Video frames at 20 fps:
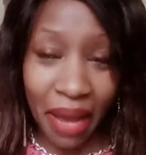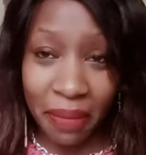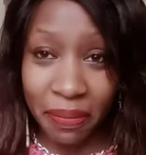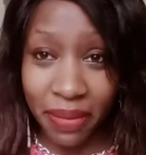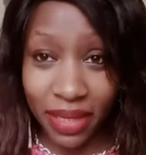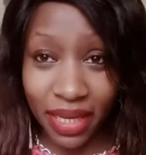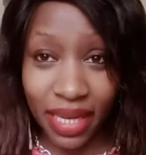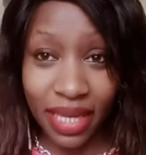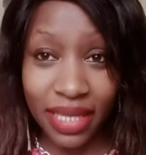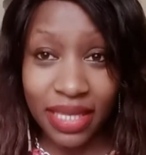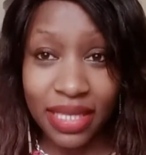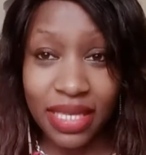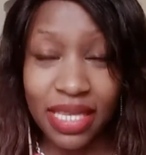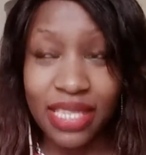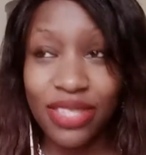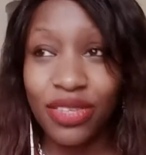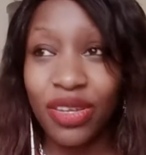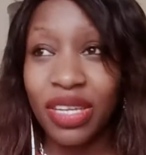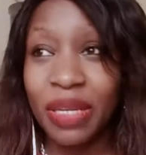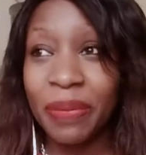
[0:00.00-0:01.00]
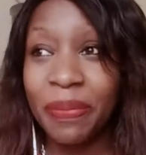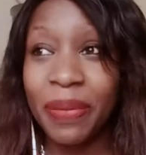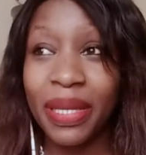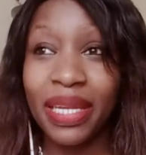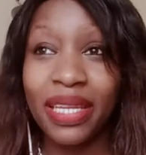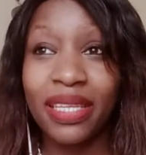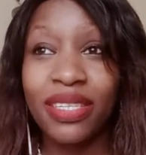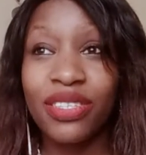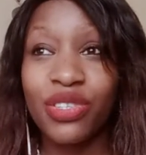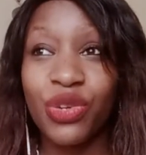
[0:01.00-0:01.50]
happiness is not
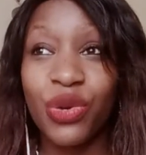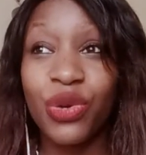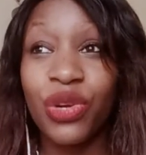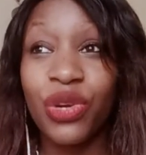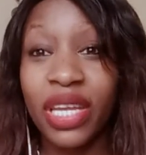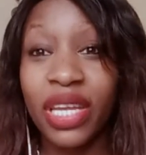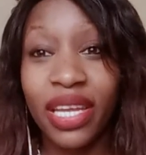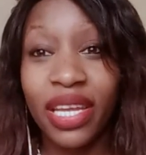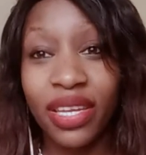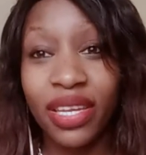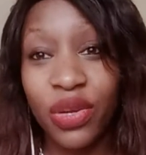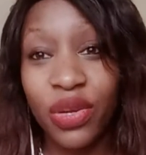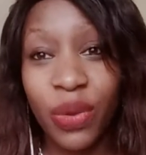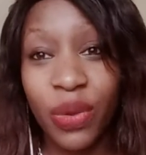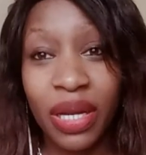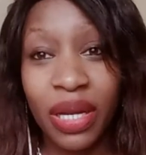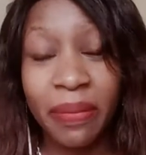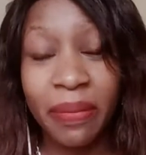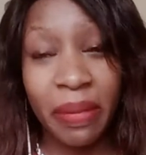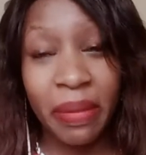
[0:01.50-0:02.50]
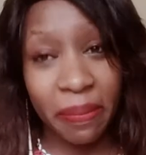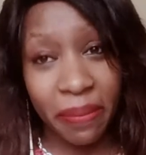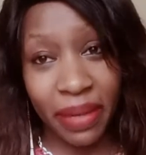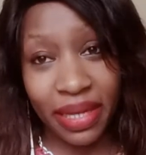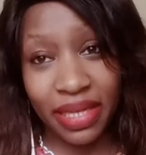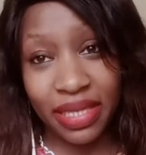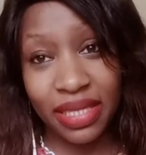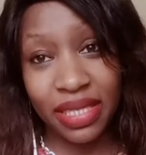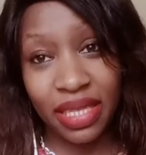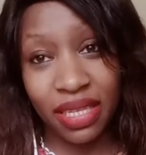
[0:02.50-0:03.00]
dependent on anyone but
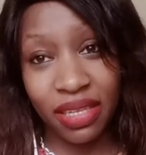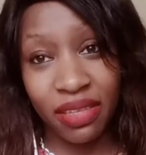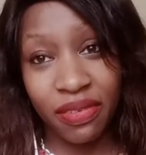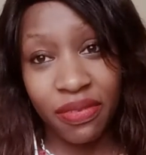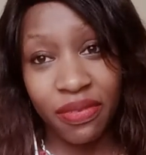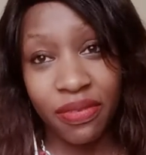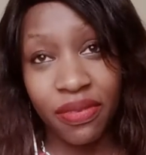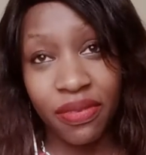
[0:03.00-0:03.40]
myself.